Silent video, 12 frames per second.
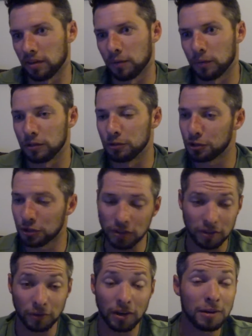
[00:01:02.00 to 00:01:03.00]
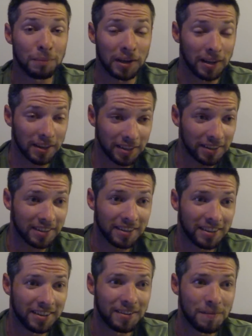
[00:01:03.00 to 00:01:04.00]
that when you jerk the rod back,
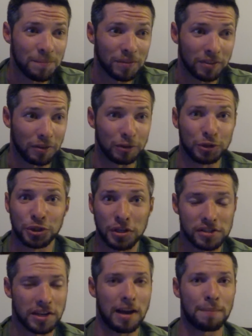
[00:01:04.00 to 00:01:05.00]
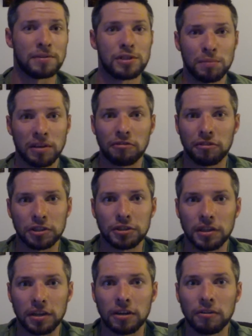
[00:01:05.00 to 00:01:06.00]
there just happens to be a fish
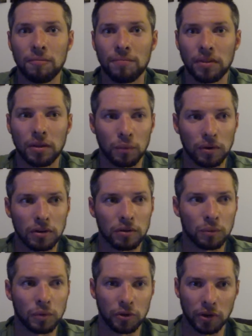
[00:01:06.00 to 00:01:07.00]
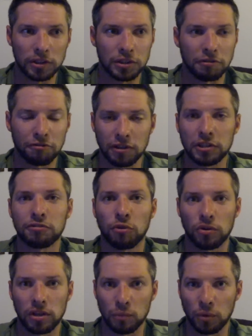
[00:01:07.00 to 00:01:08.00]
there. Well, when you actually fish
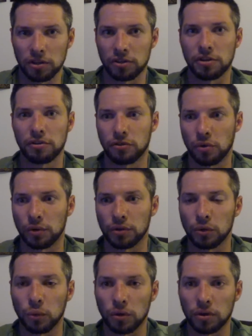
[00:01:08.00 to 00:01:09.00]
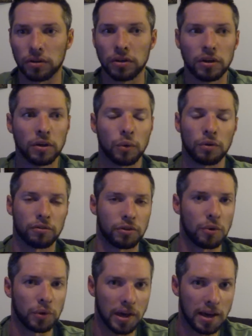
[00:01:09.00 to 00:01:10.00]
for them, whether you're throwing a lure or
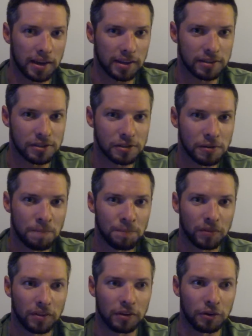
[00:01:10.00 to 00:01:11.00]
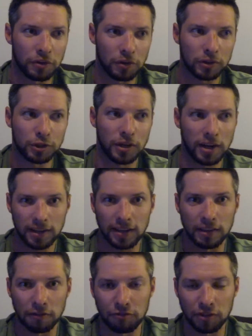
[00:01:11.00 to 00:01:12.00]
throwing eggs, you're
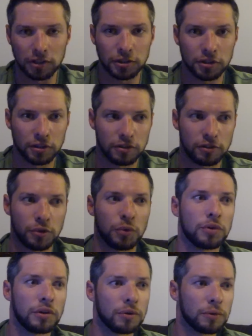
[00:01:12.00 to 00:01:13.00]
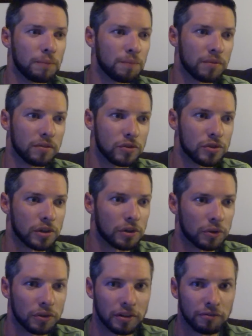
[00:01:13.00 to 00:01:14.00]
attracting the fish to you.
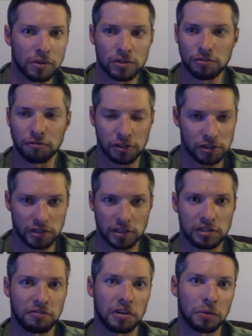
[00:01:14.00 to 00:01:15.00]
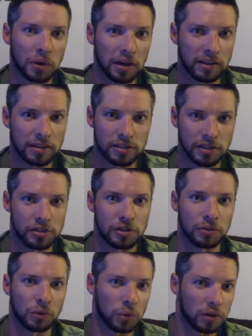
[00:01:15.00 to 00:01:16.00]
So if there's a fish 6 feet away that sees
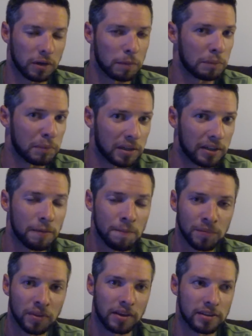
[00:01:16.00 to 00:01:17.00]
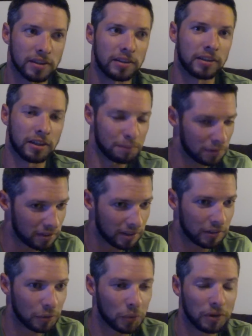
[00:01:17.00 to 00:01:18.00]
your lure coming by, he's going to come to
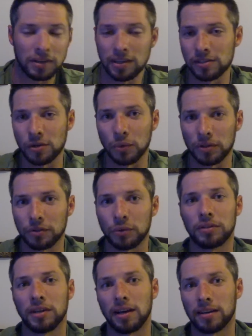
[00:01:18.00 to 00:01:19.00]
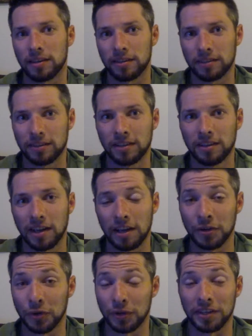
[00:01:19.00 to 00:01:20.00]
that lure and he's going to attack it.
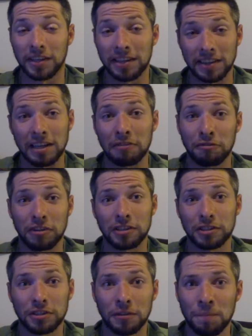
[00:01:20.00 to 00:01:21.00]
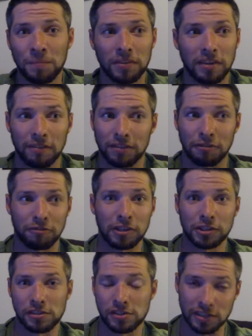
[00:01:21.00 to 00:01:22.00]
And you're going to get that fish. If the
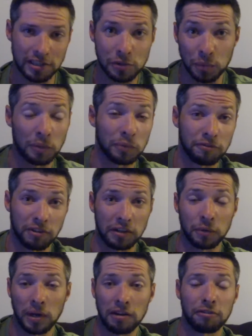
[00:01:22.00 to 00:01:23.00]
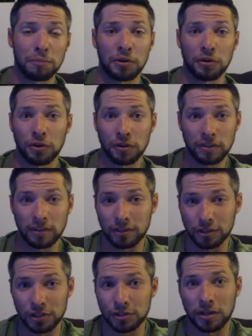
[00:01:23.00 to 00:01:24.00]
fish is 6 feet away from your hook that
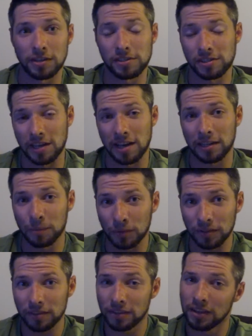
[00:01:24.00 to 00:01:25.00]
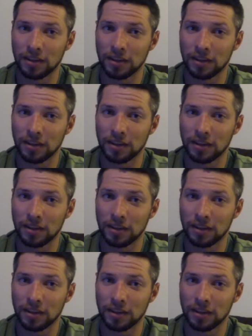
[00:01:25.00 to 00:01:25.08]
you're just trying to snag him with,